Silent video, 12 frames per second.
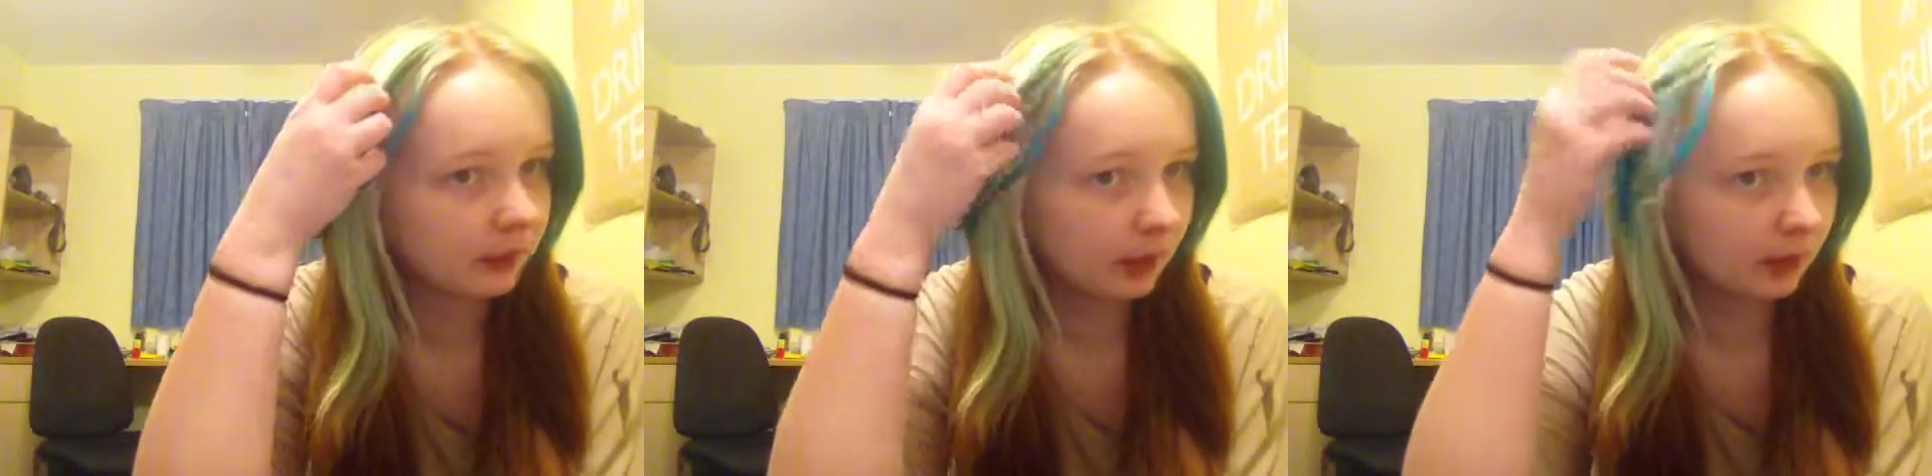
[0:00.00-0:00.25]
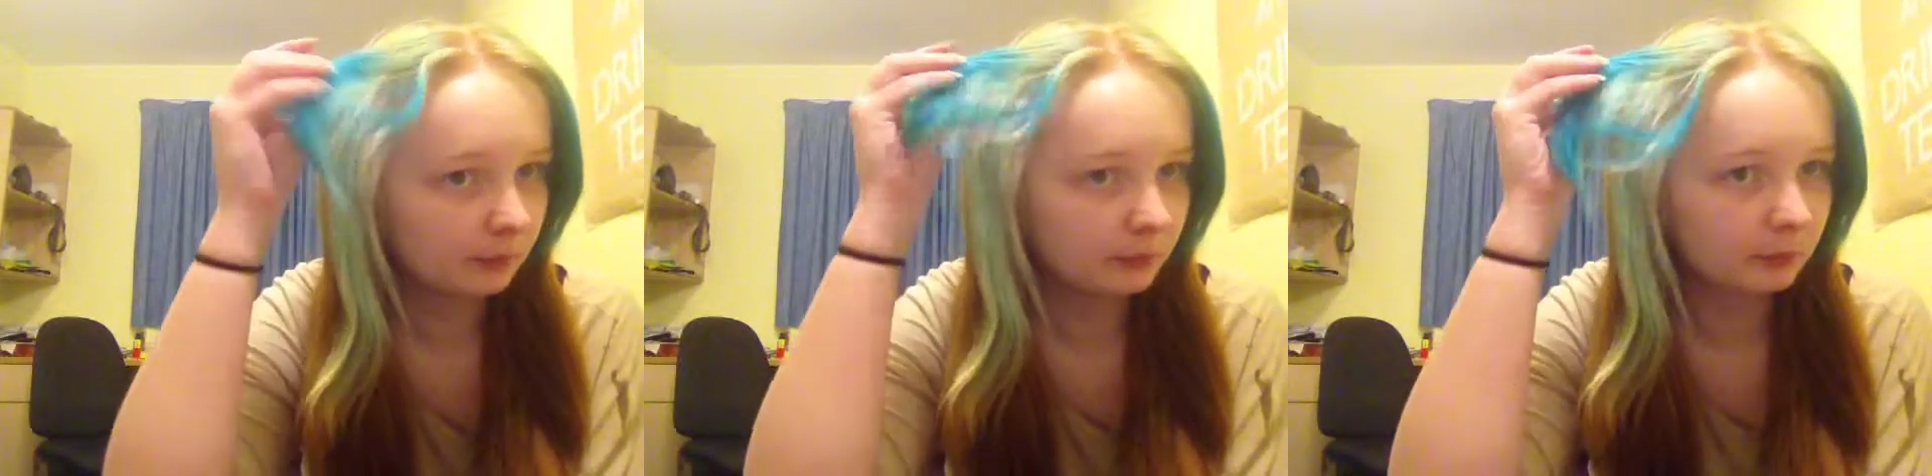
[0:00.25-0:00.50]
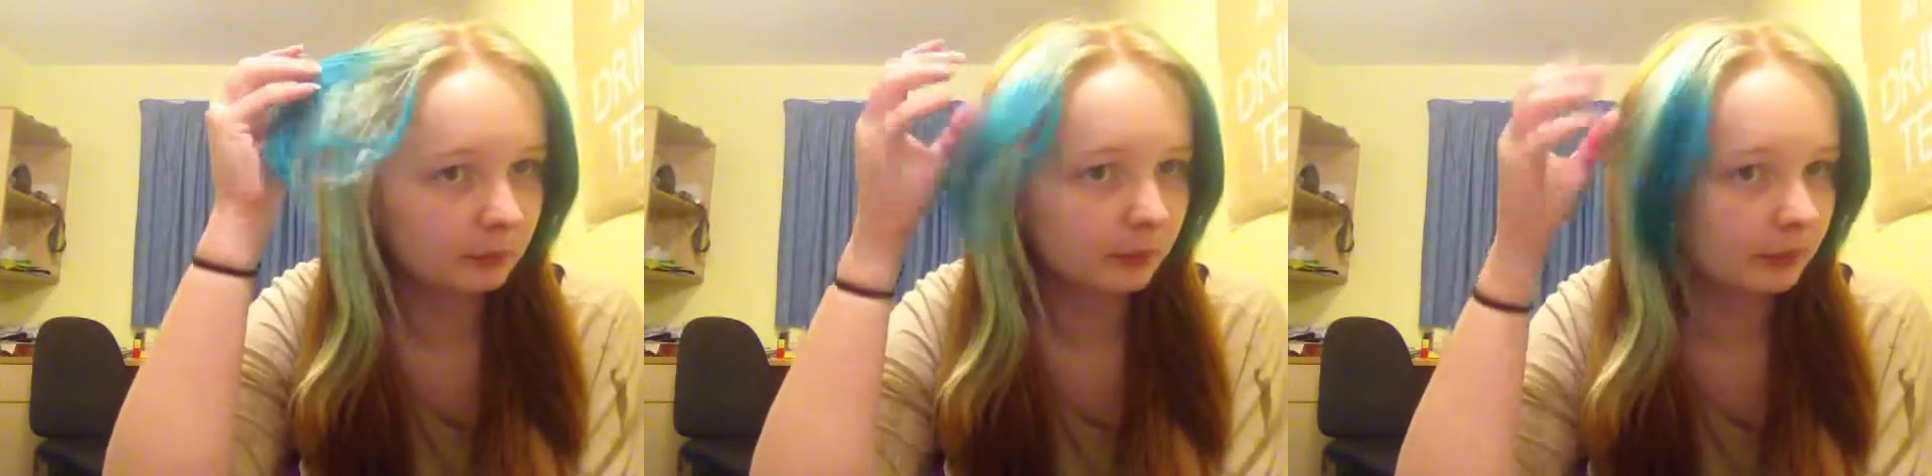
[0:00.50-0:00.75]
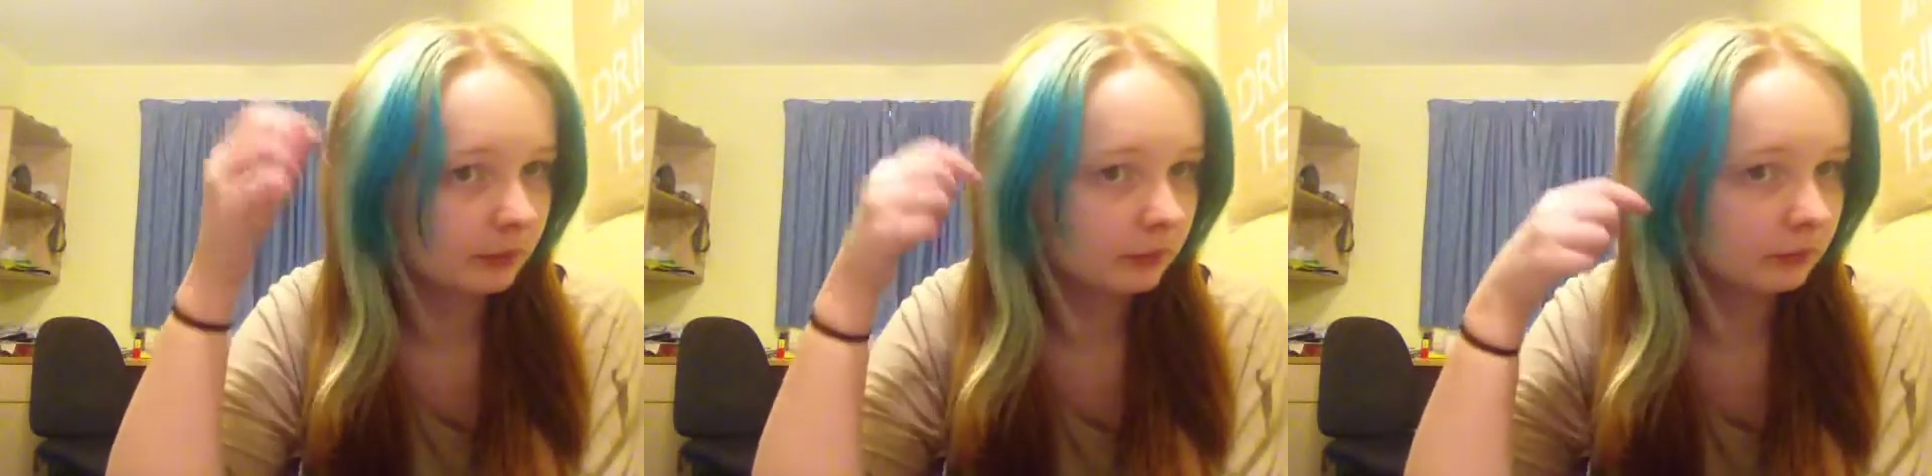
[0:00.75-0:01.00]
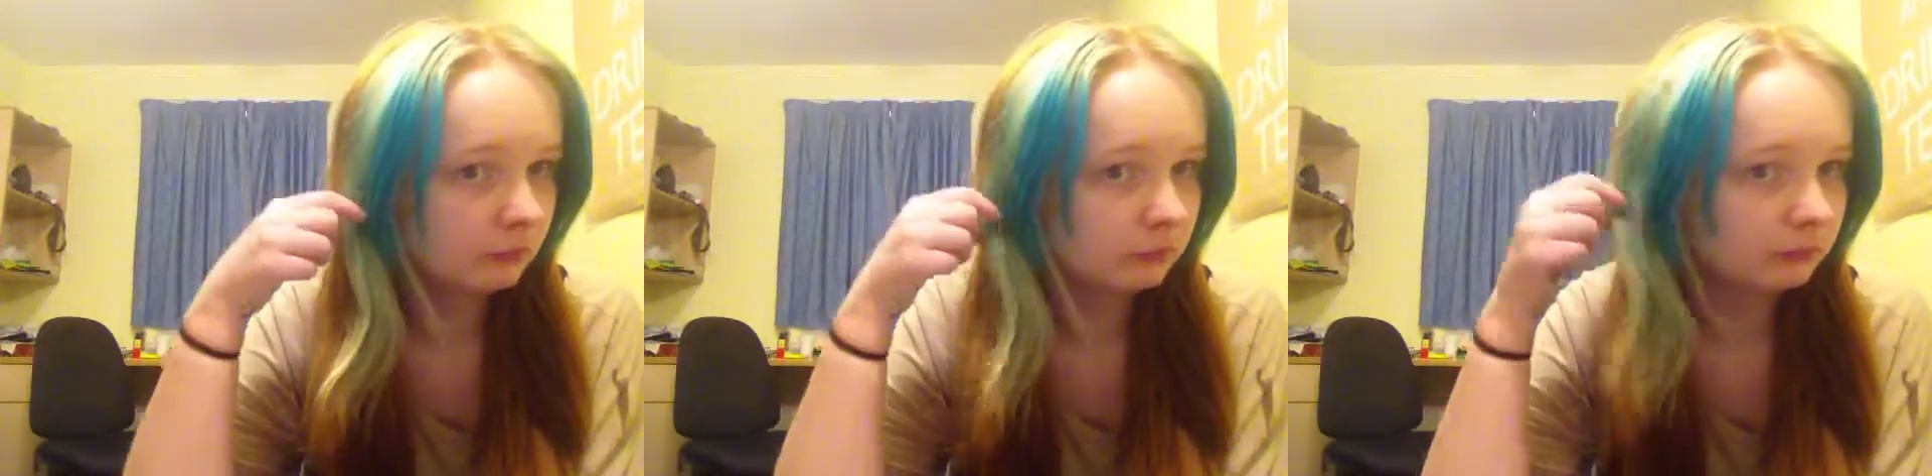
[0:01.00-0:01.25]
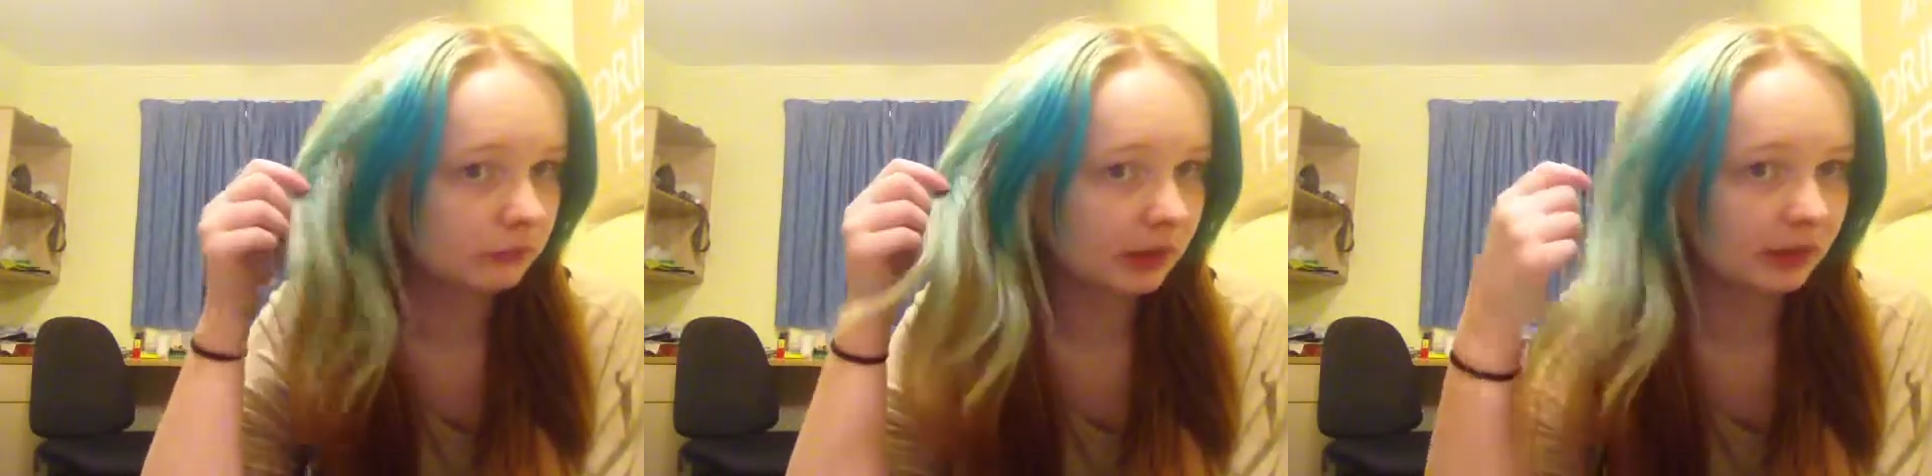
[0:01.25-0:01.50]
and blue
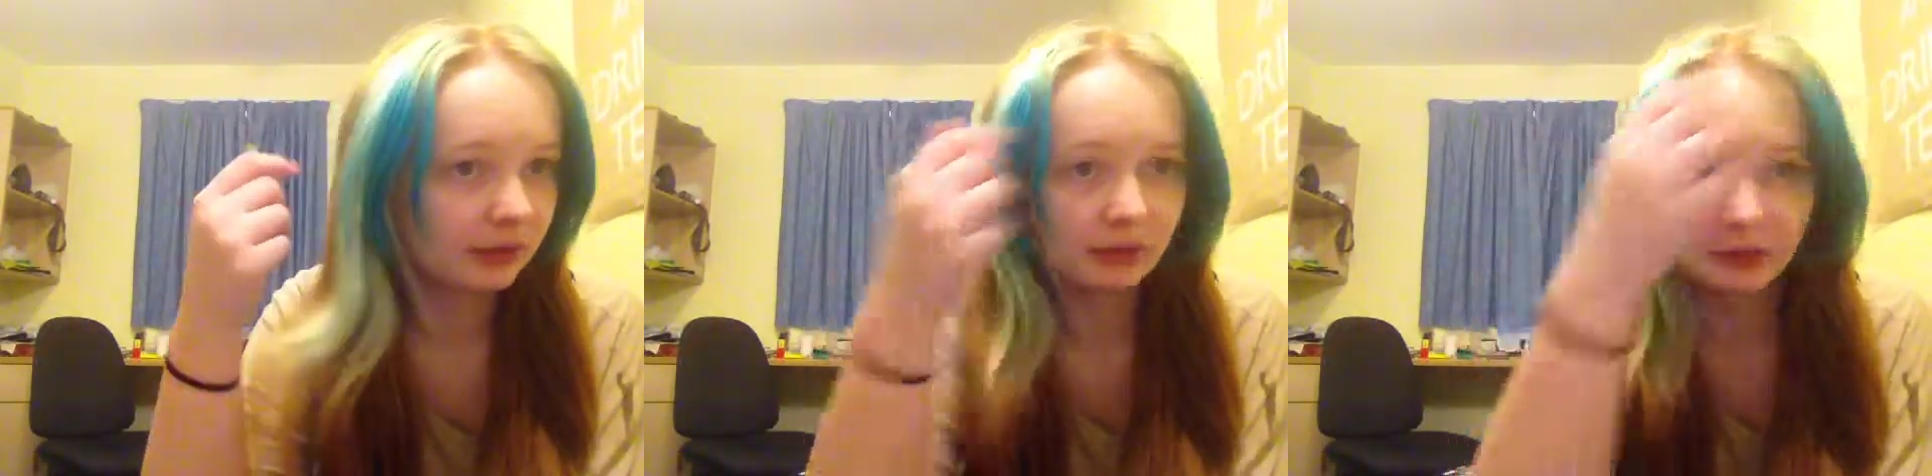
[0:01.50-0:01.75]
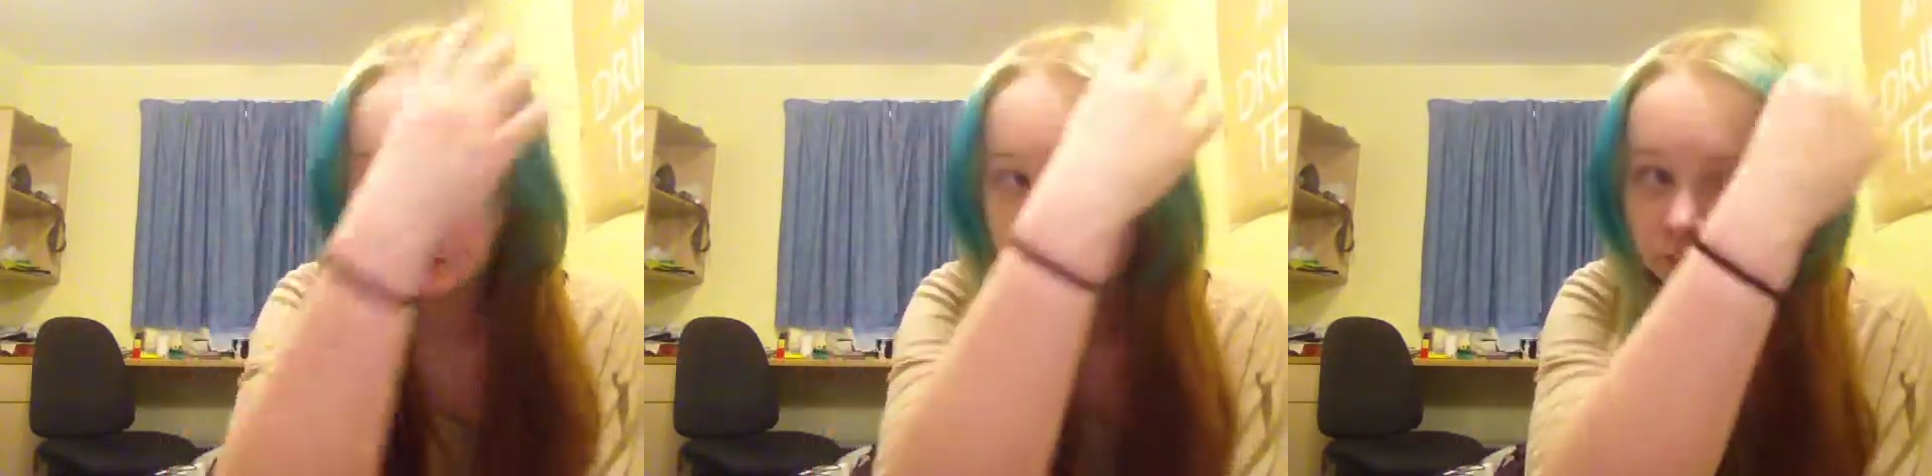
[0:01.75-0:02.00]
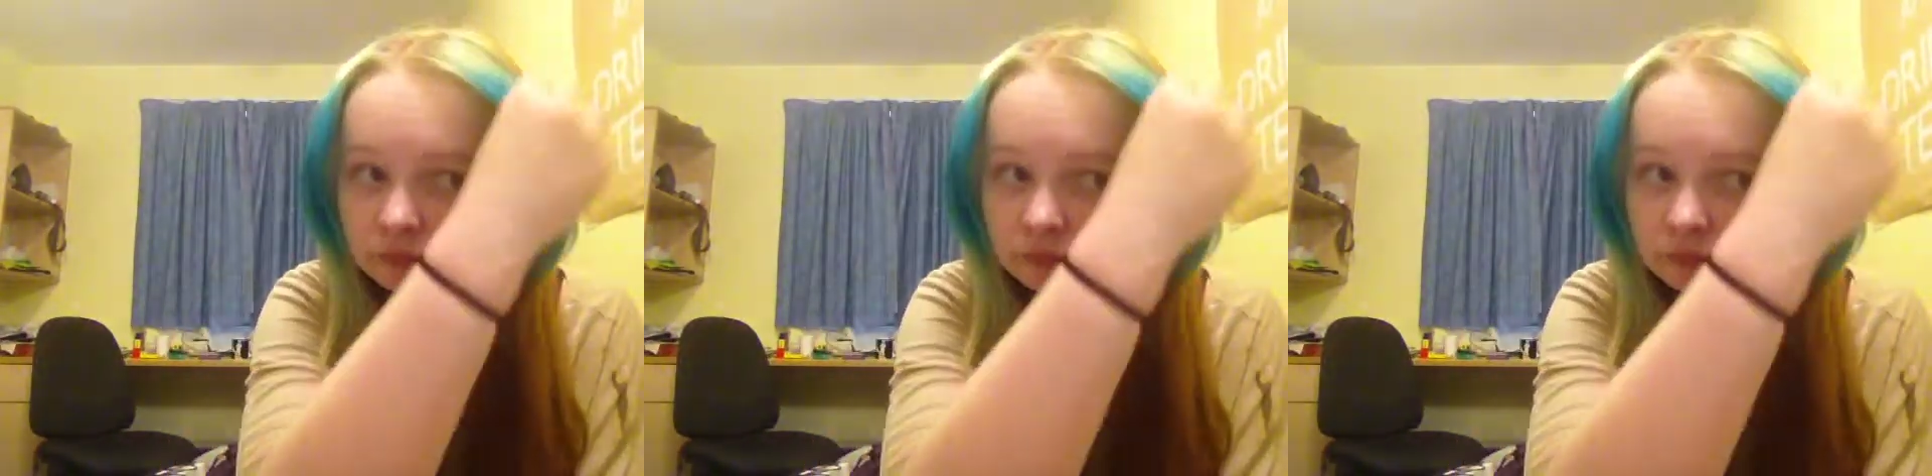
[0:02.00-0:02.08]
here.